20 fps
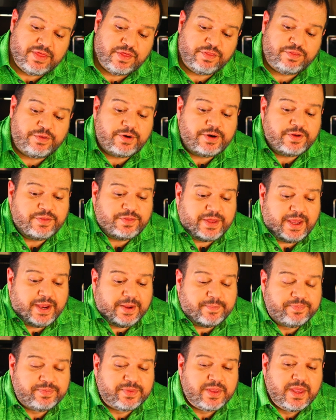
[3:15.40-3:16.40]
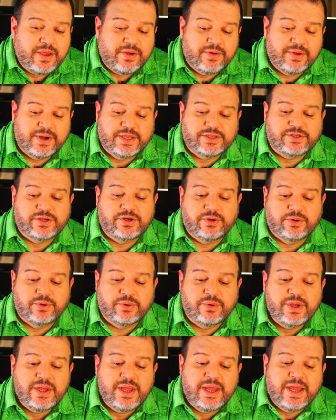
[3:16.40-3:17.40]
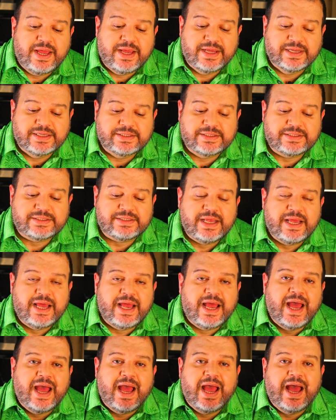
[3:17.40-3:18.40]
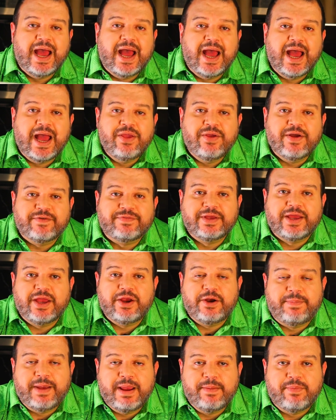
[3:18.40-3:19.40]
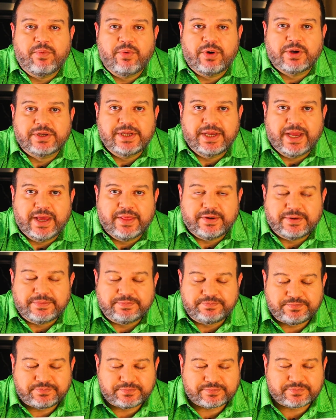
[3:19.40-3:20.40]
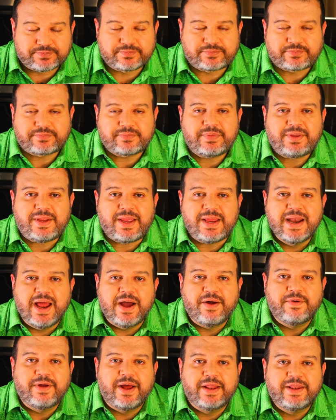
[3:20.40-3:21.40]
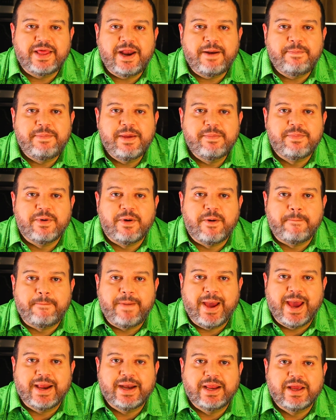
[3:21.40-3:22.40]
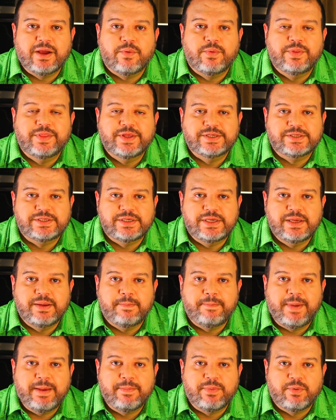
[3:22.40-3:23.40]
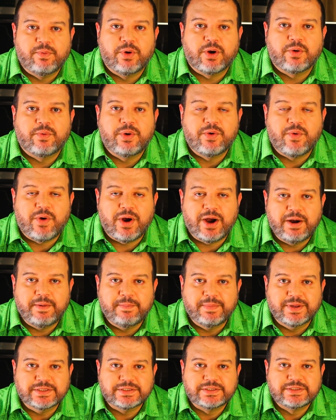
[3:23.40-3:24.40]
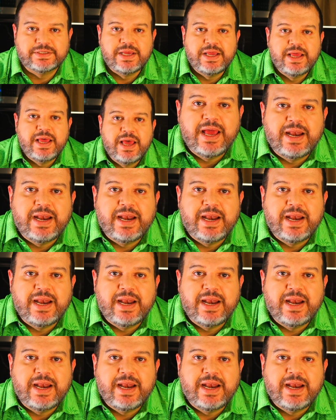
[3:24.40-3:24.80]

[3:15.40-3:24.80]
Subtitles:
The third thing you need to do is you have to get your paperwork together. Now, a lot of people panic when they see paperwork requirements.